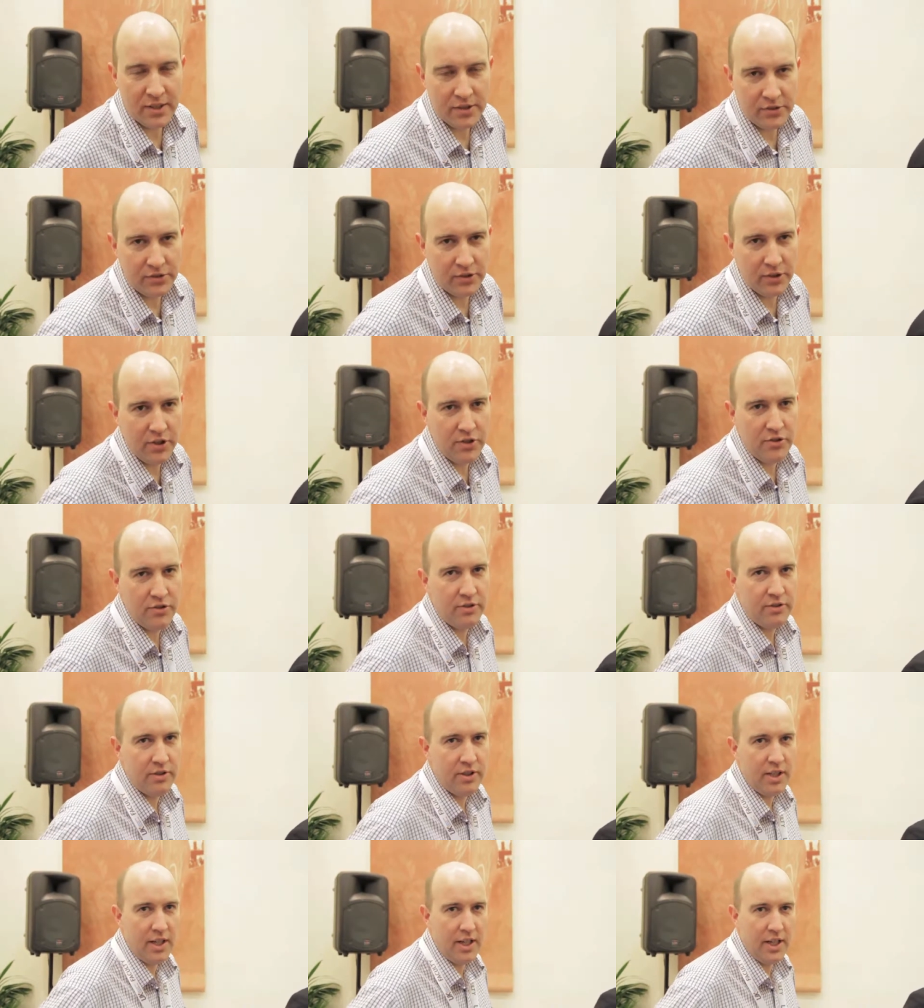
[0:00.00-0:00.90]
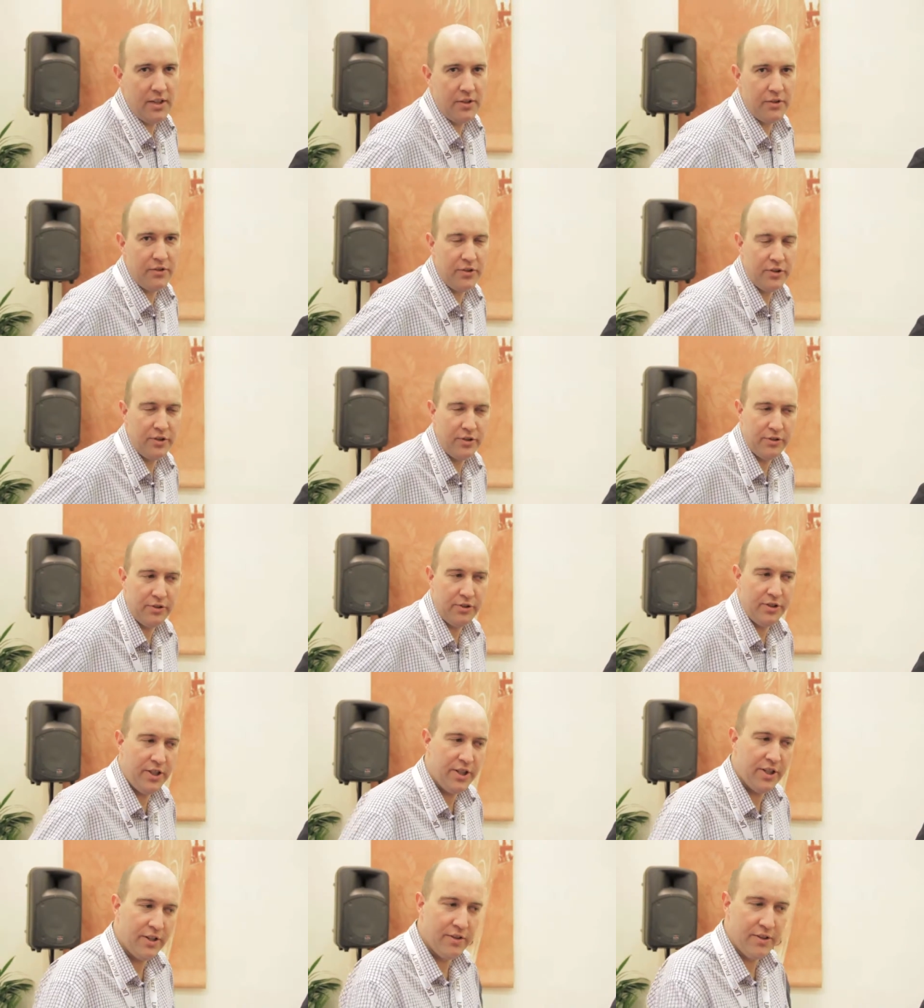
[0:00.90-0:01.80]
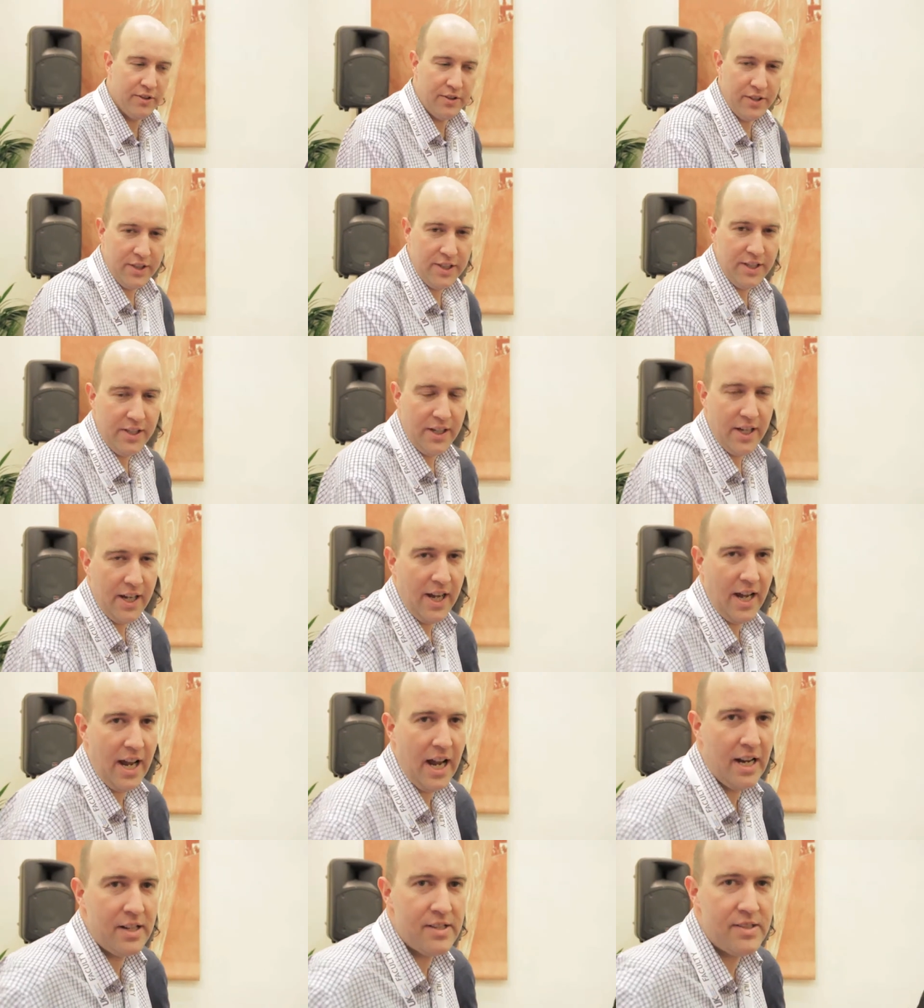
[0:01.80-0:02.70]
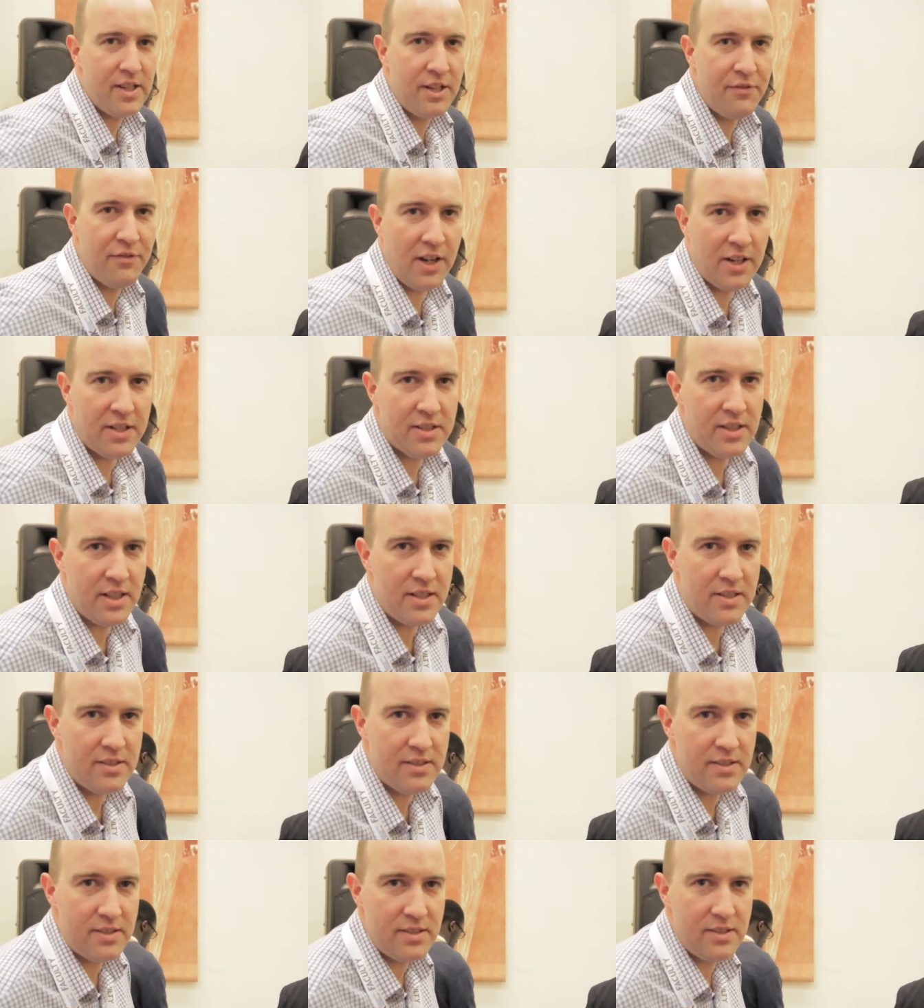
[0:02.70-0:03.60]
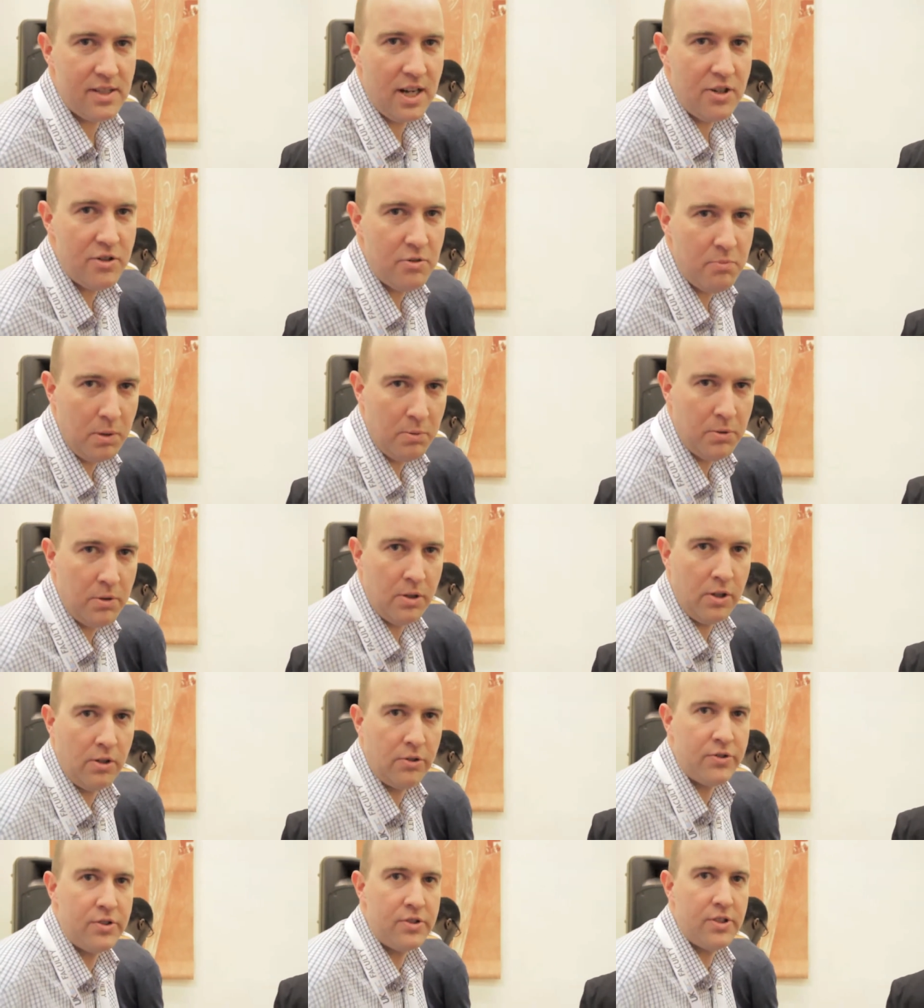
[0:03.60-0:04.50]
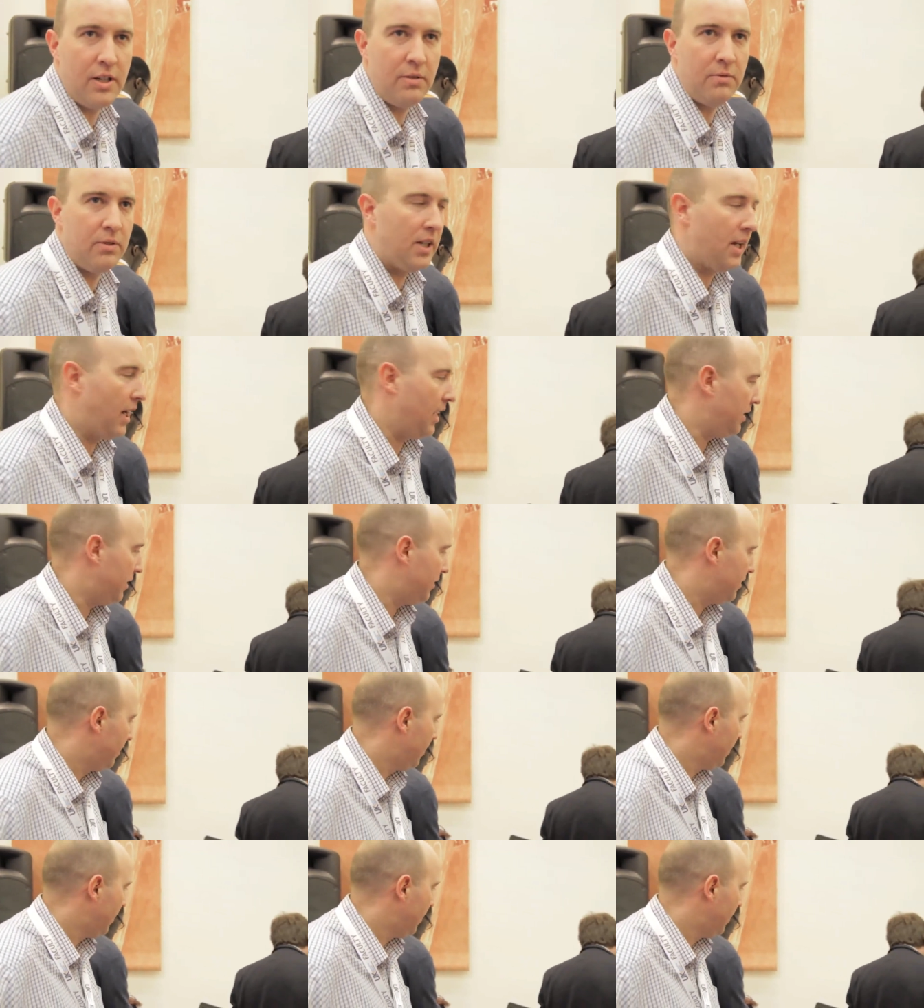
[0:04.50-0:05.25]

surgeon, and you're here at the uh, Safe Access station where we're doing ultrasound guided